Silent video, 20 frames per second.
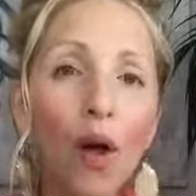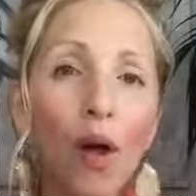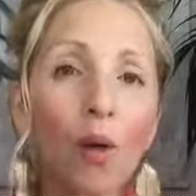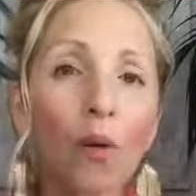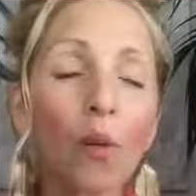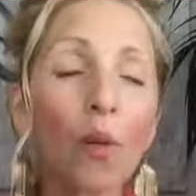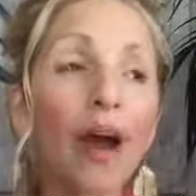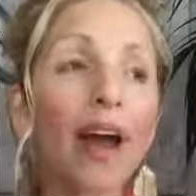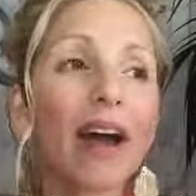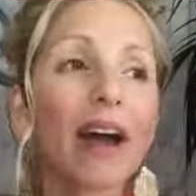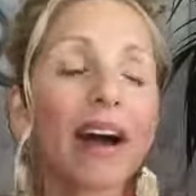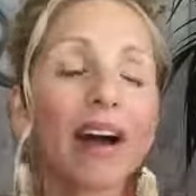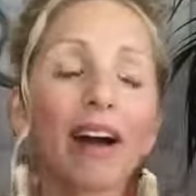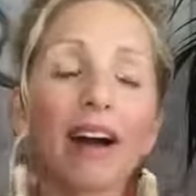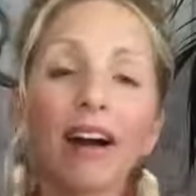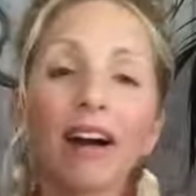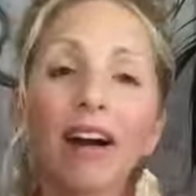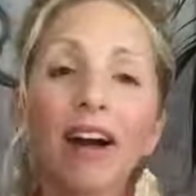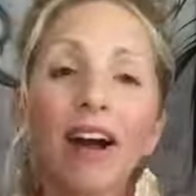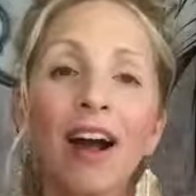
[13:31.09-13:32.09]

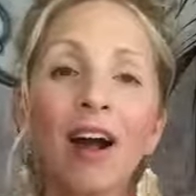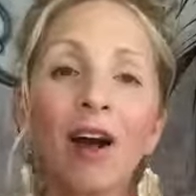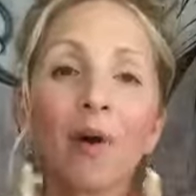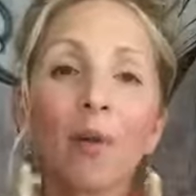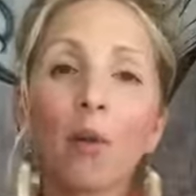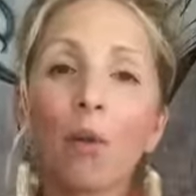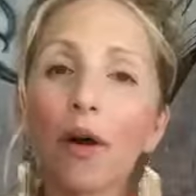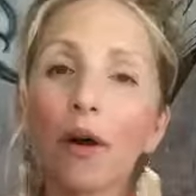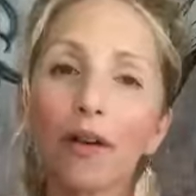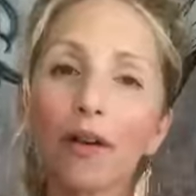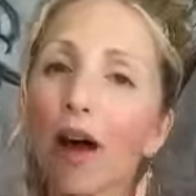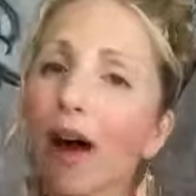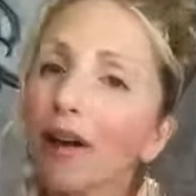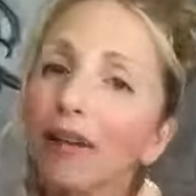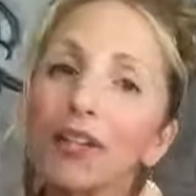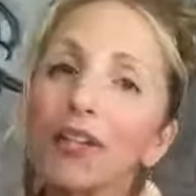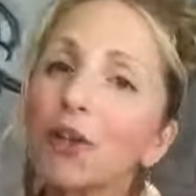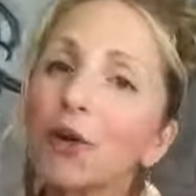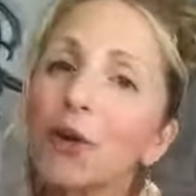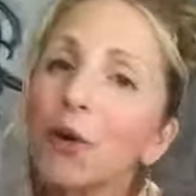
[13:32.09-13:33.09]
where we're
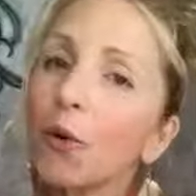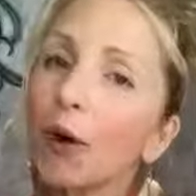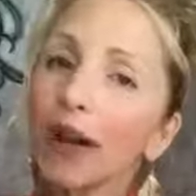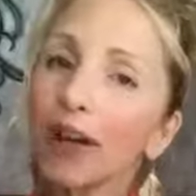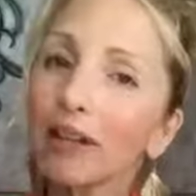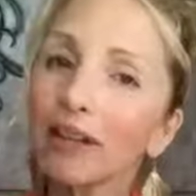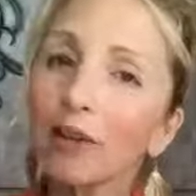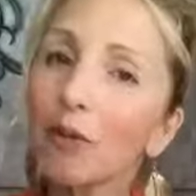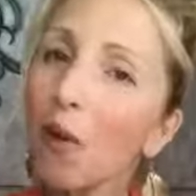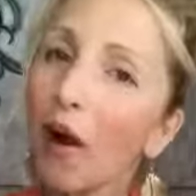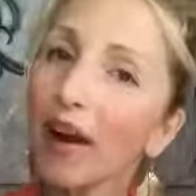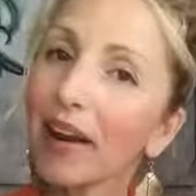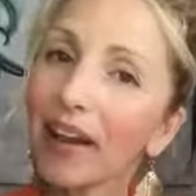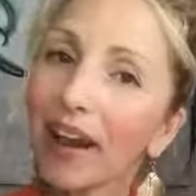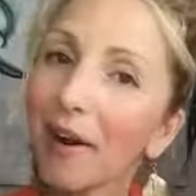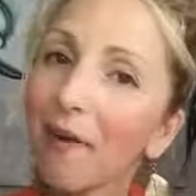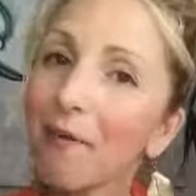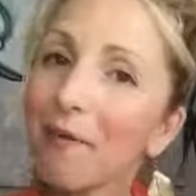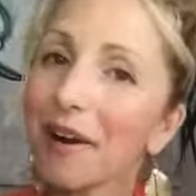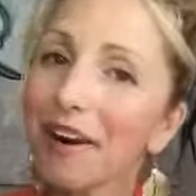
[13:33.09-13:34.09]
not too quick to want to
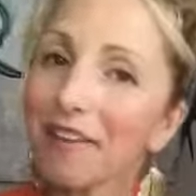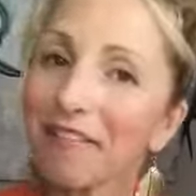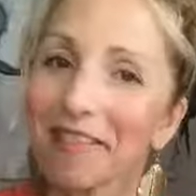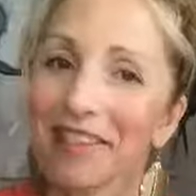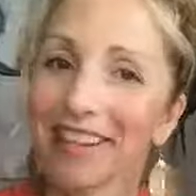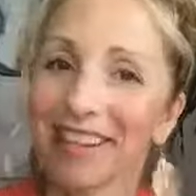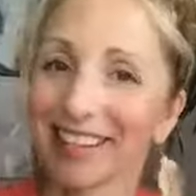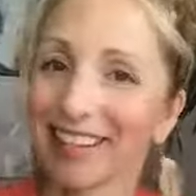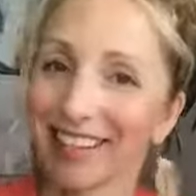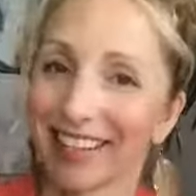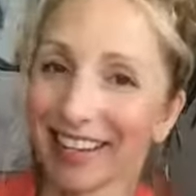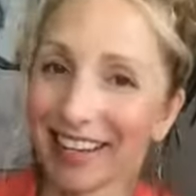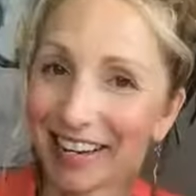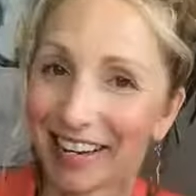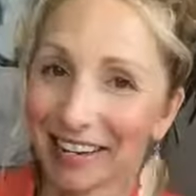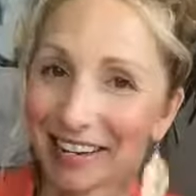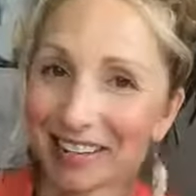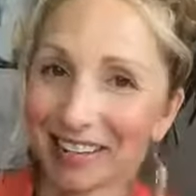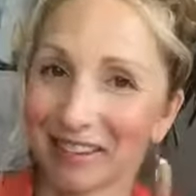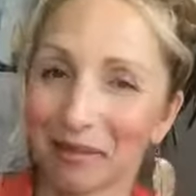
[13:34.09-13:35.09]
get rid of these
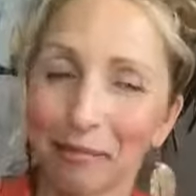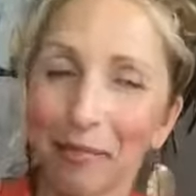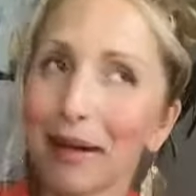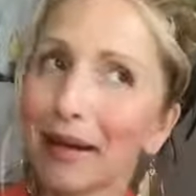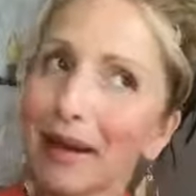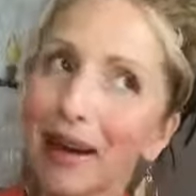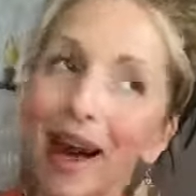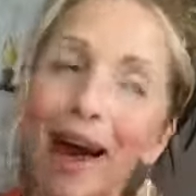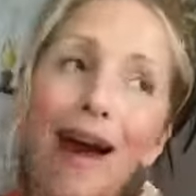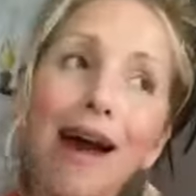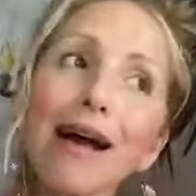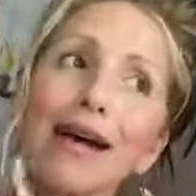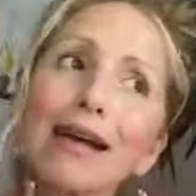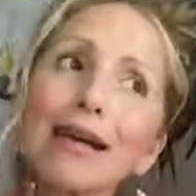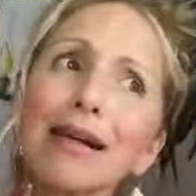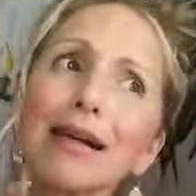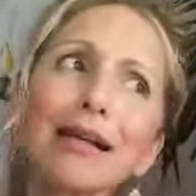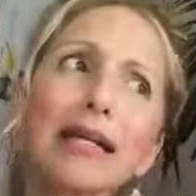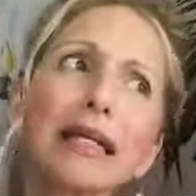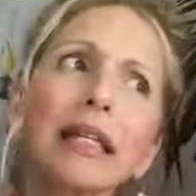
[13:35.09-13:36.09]
things,
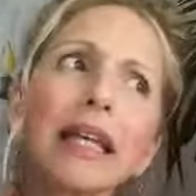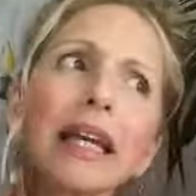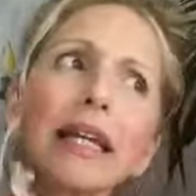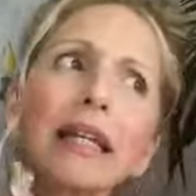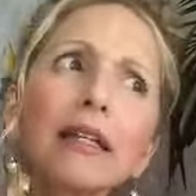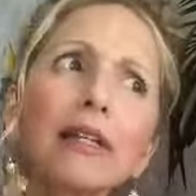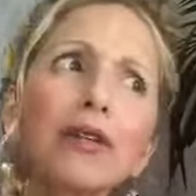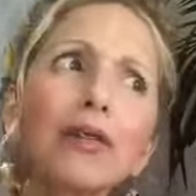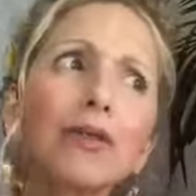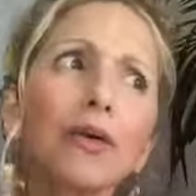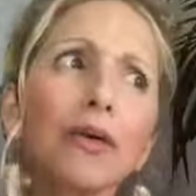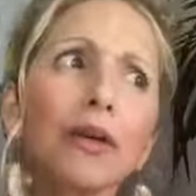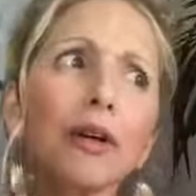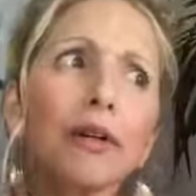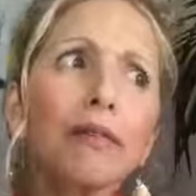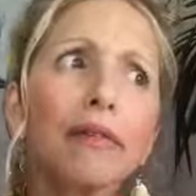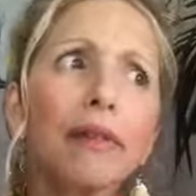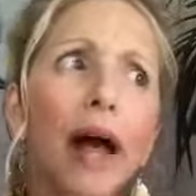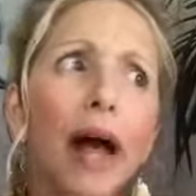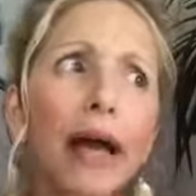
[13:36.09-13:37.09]
because it's sort
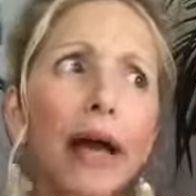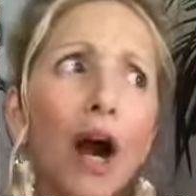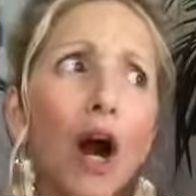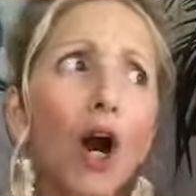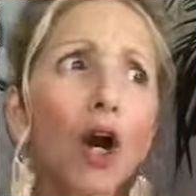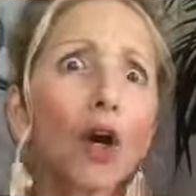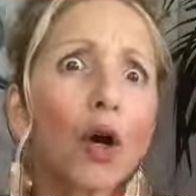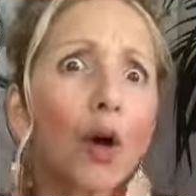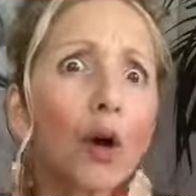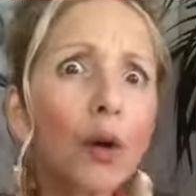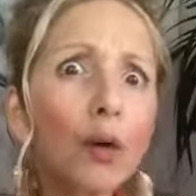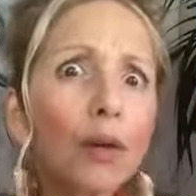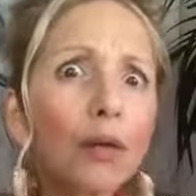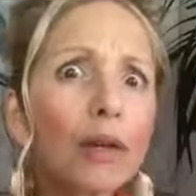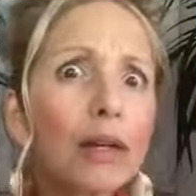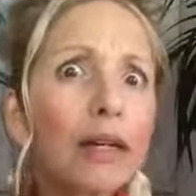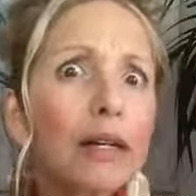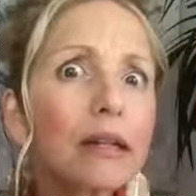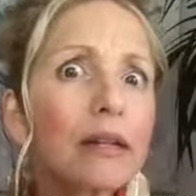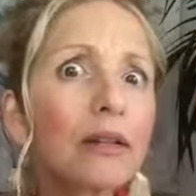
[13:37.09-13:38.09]
of like our
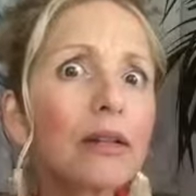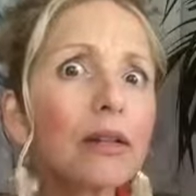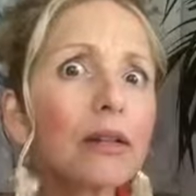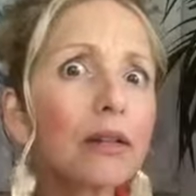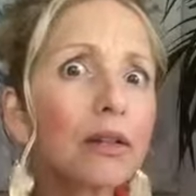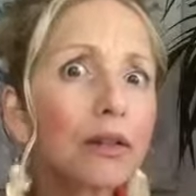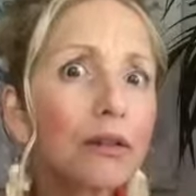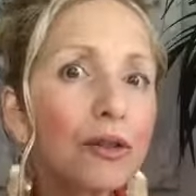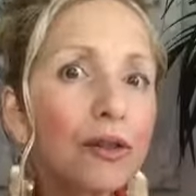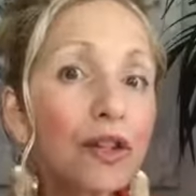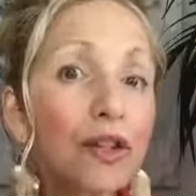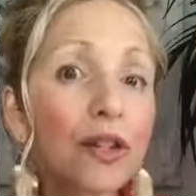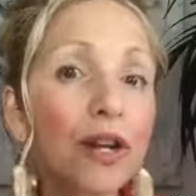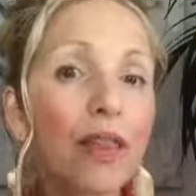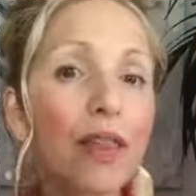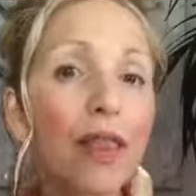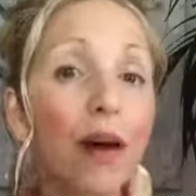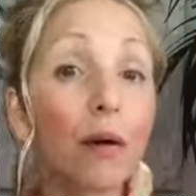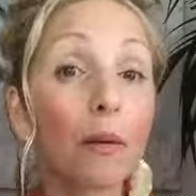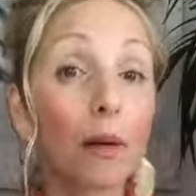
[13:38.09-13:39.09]
only
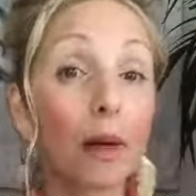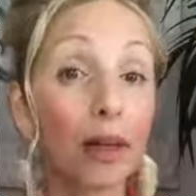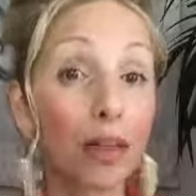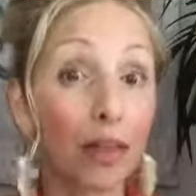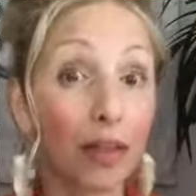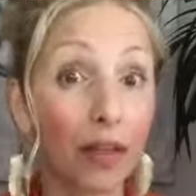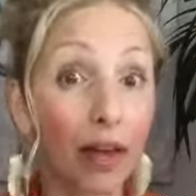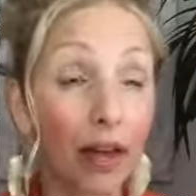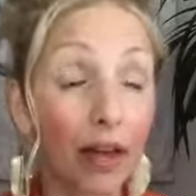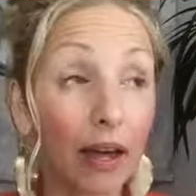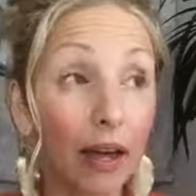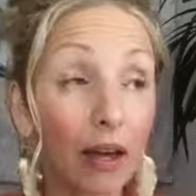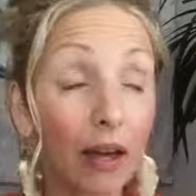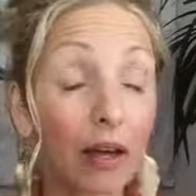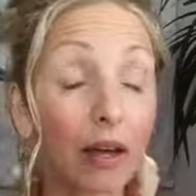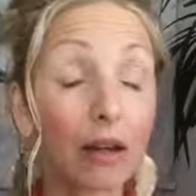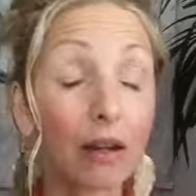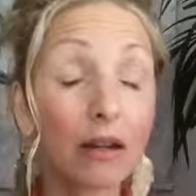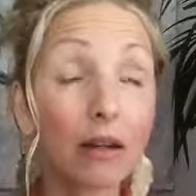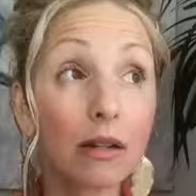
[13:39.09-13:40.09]
solution that we think
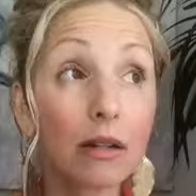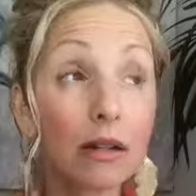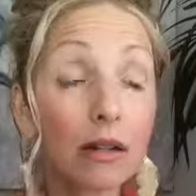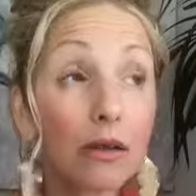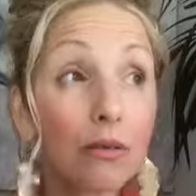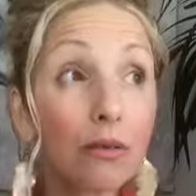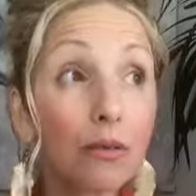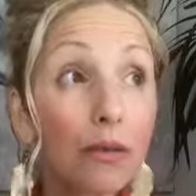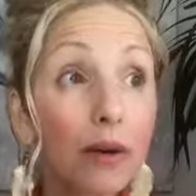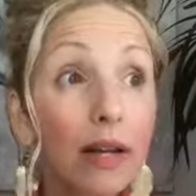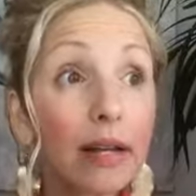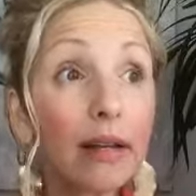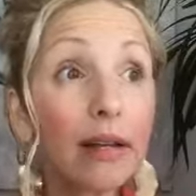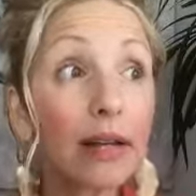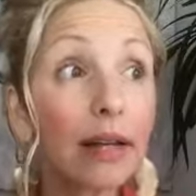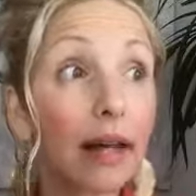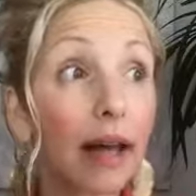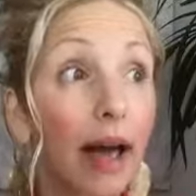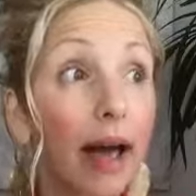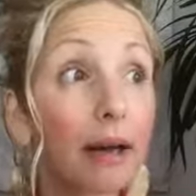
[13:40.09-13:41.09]
to really
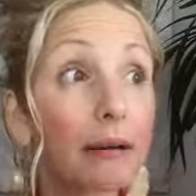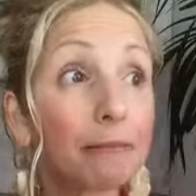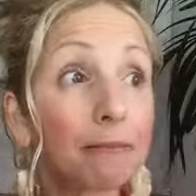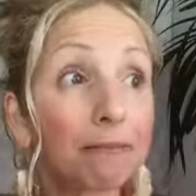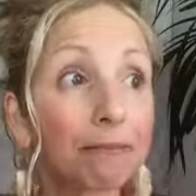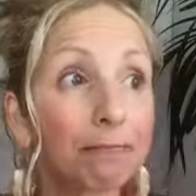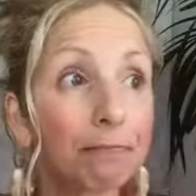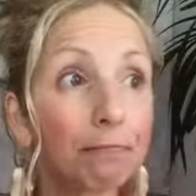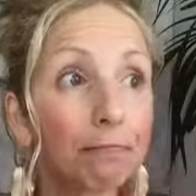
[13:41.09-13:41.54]
get